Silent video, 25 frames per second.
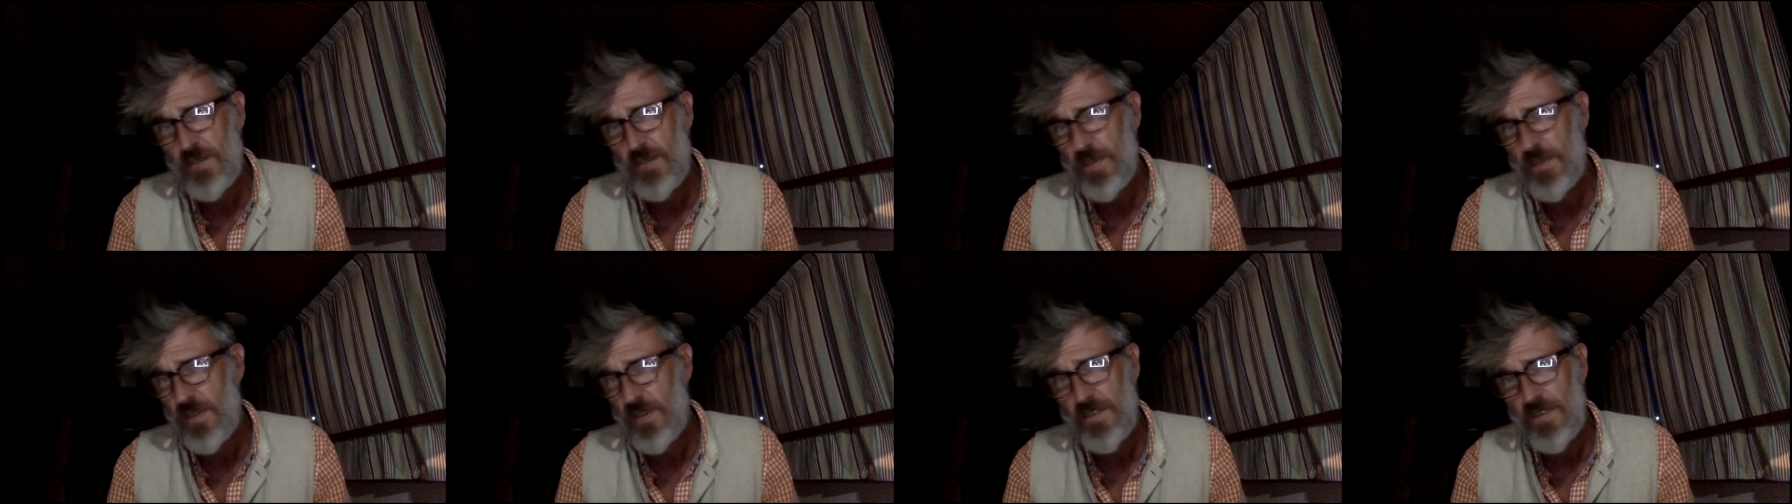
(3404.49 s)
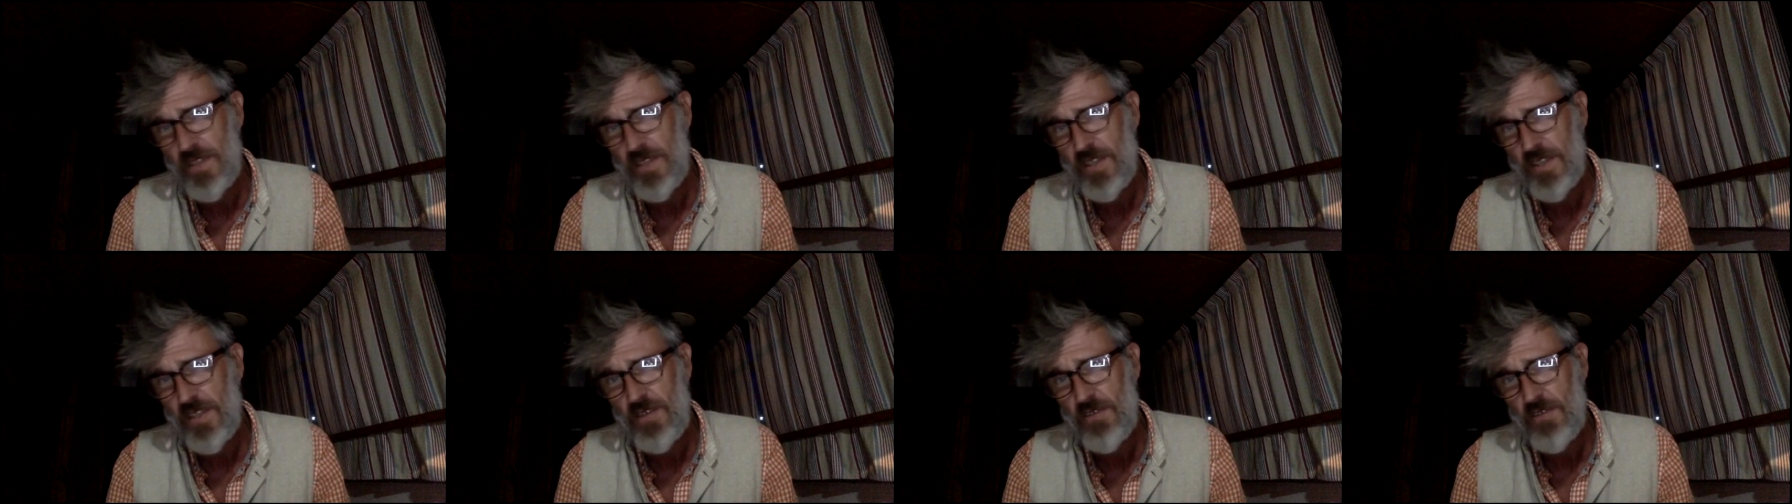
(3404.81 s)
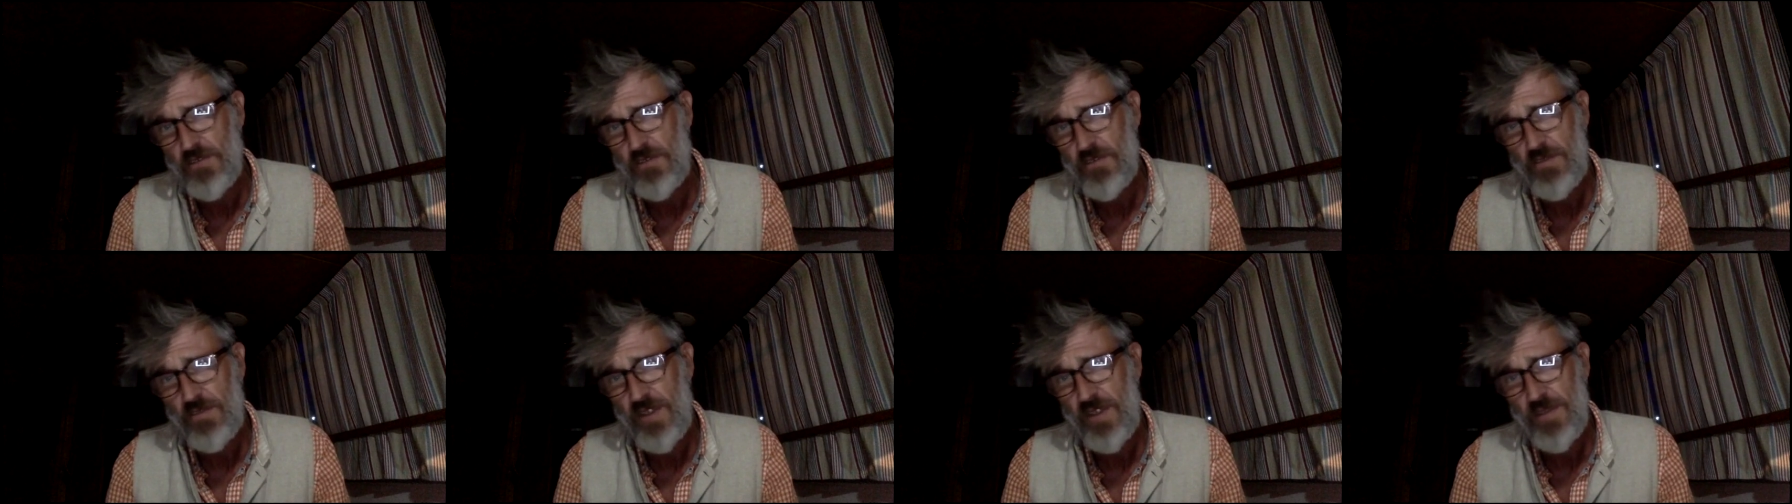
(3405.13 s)
because they cannot
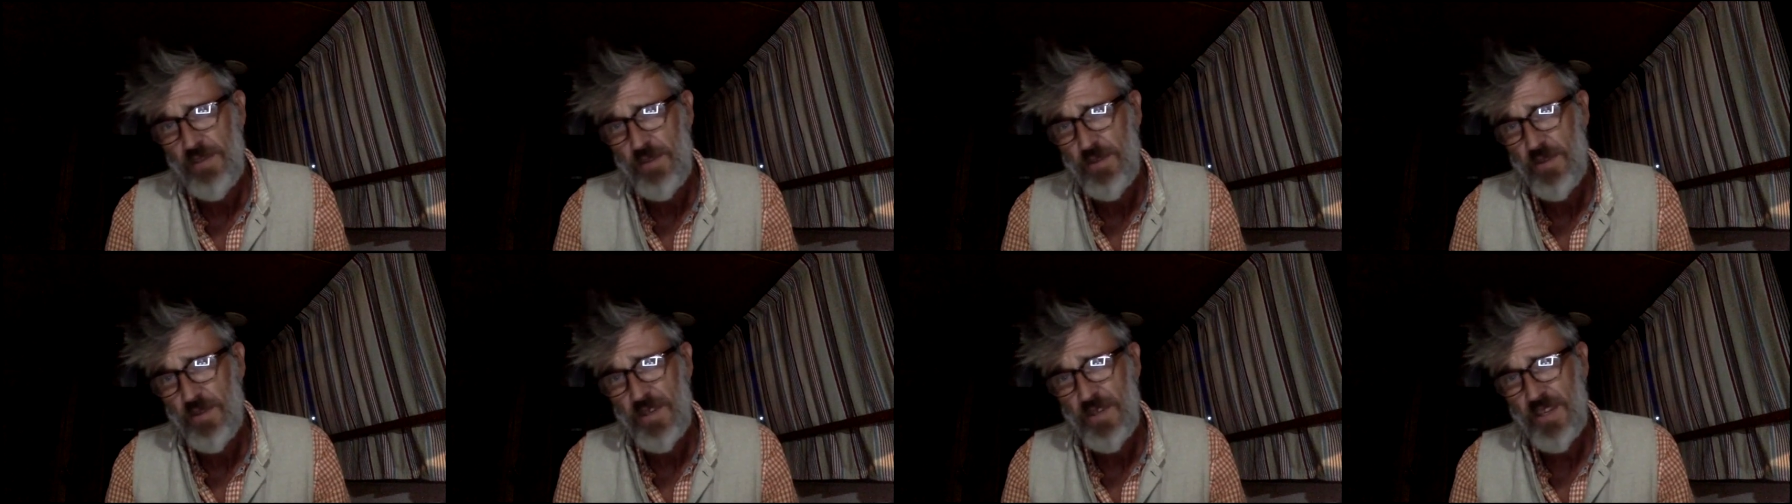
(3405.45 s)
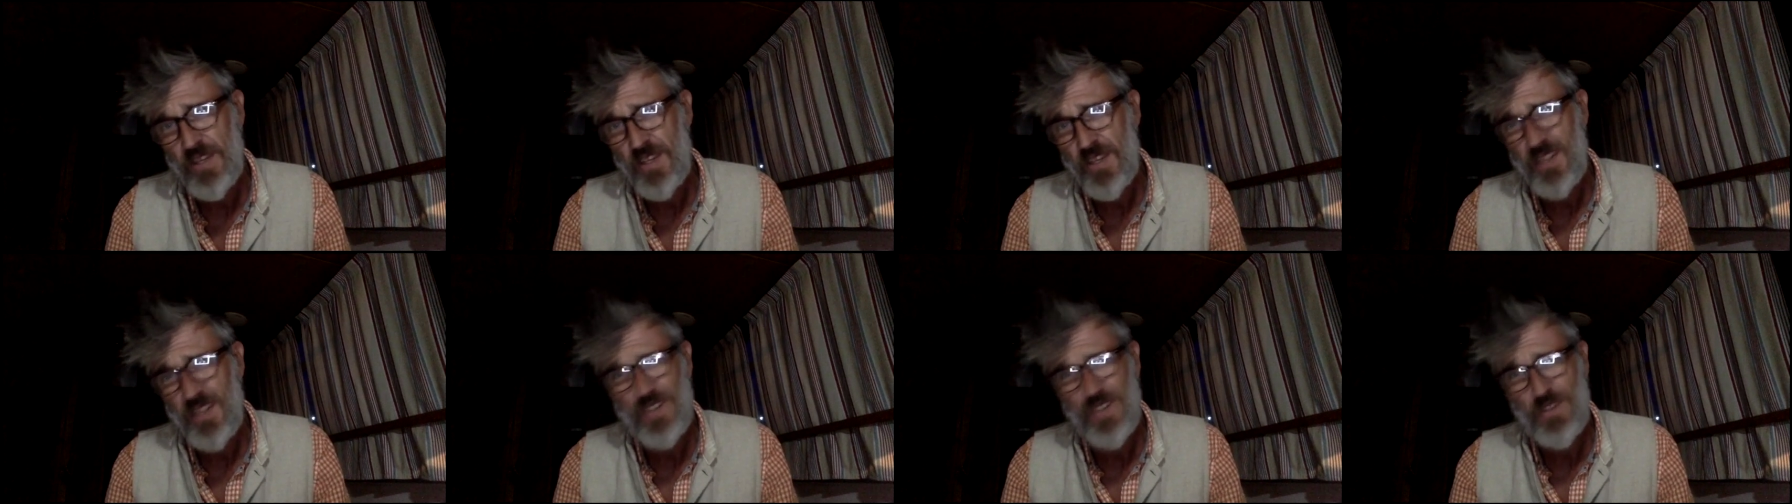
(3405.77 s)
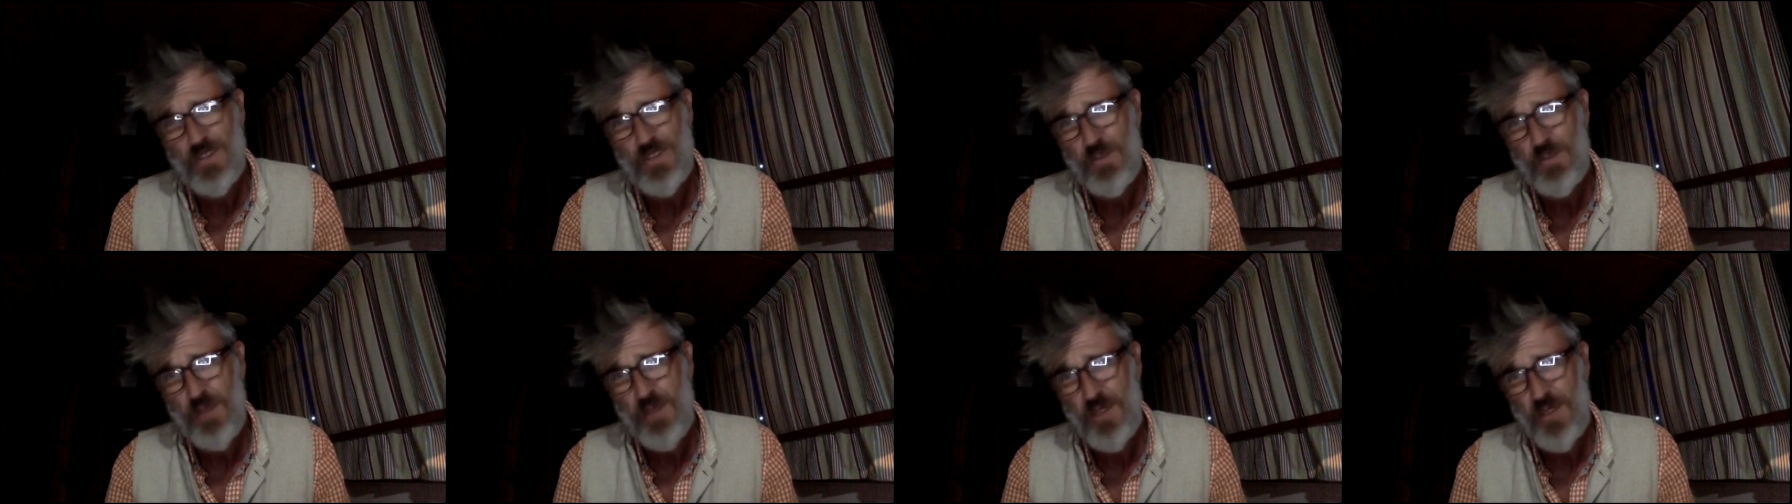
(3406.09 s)
travel in
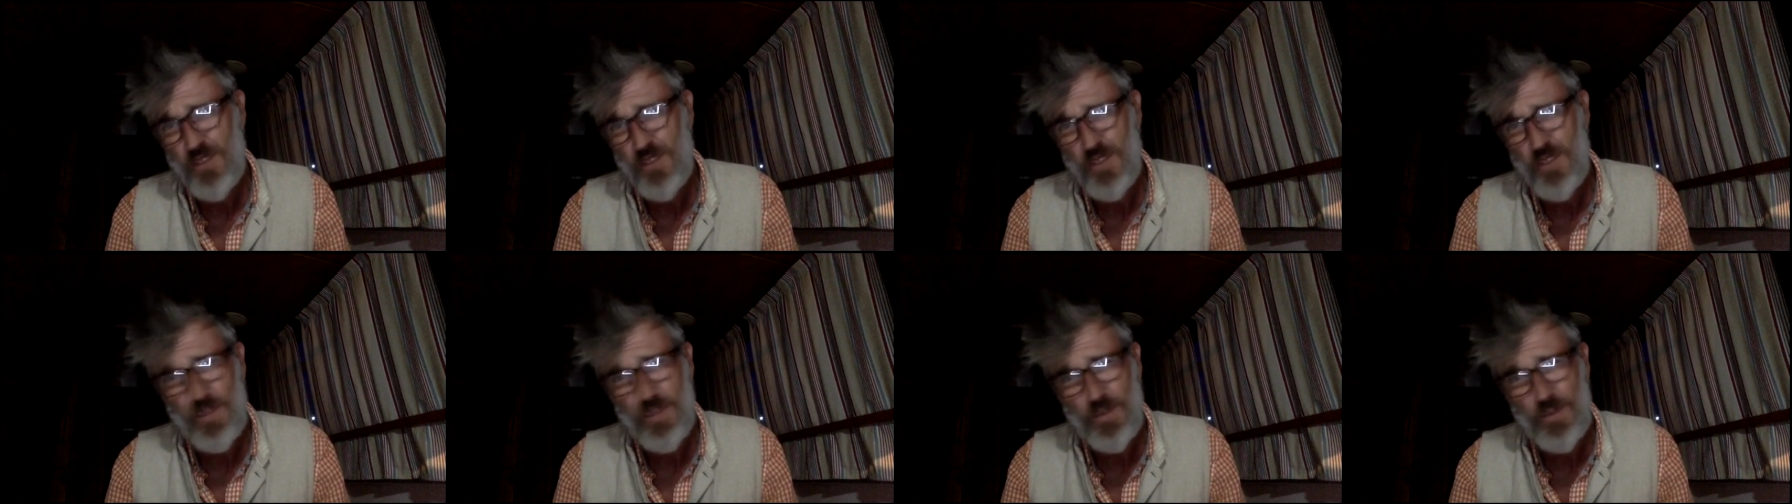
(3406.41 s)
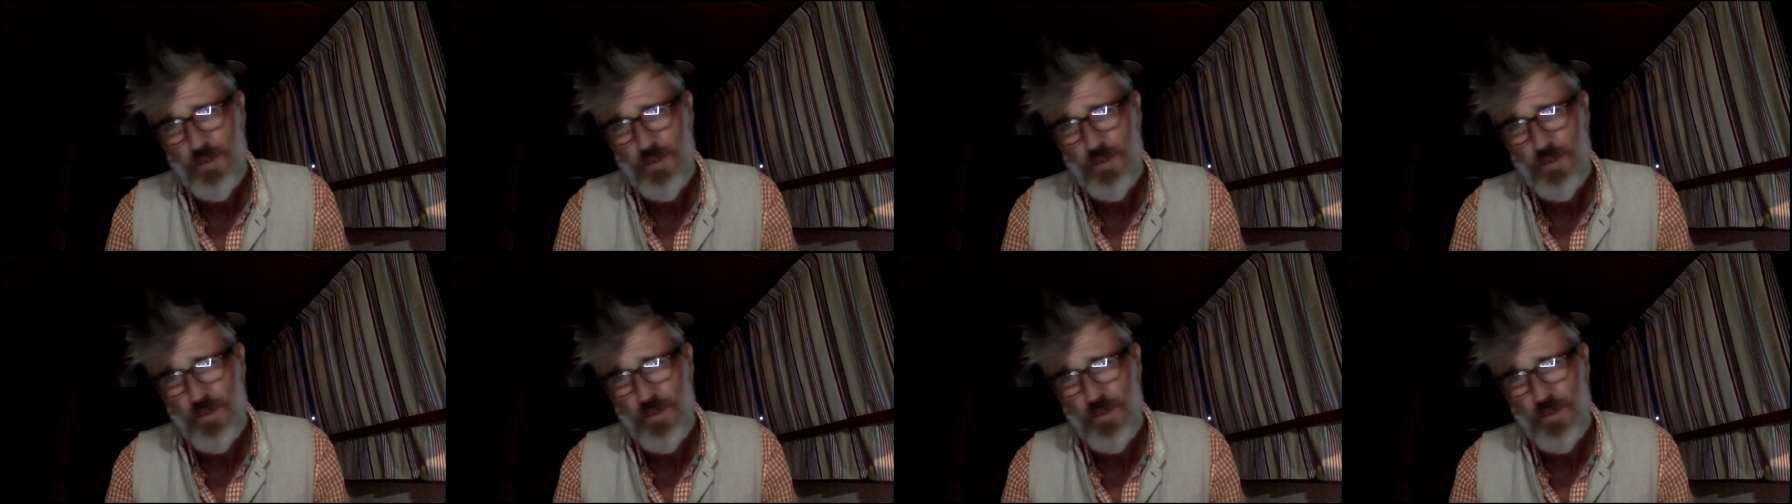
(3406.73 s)
spaceships